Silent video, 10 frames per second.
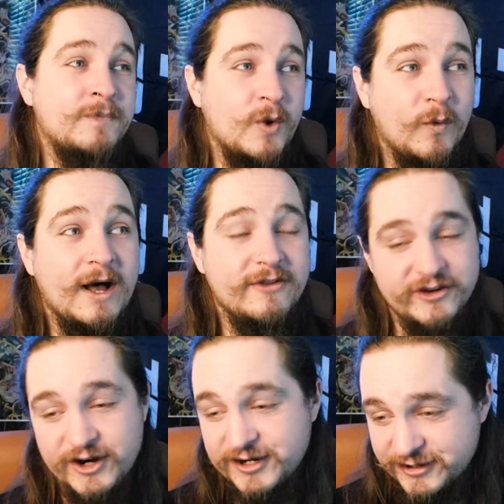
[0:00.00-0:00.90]
while the
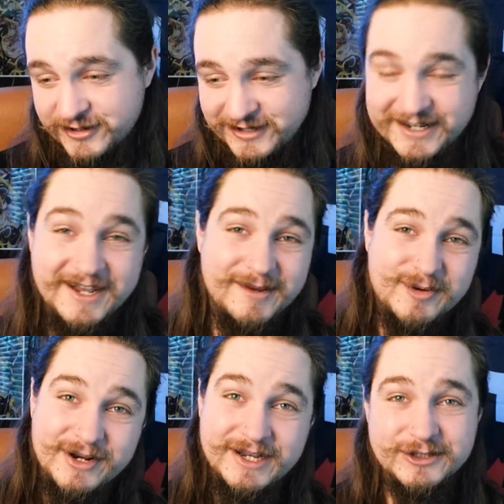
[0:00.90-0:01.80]
doctor did a
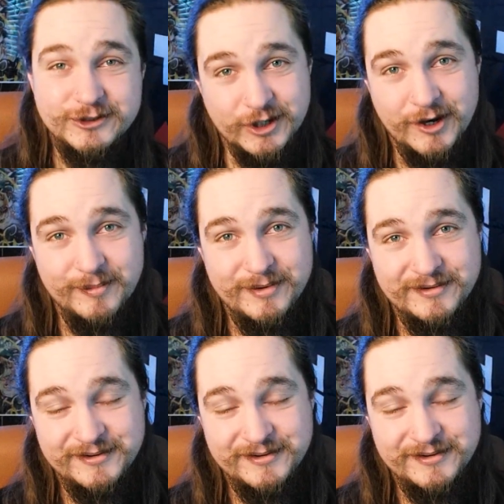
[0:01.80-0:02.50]
pretty good job,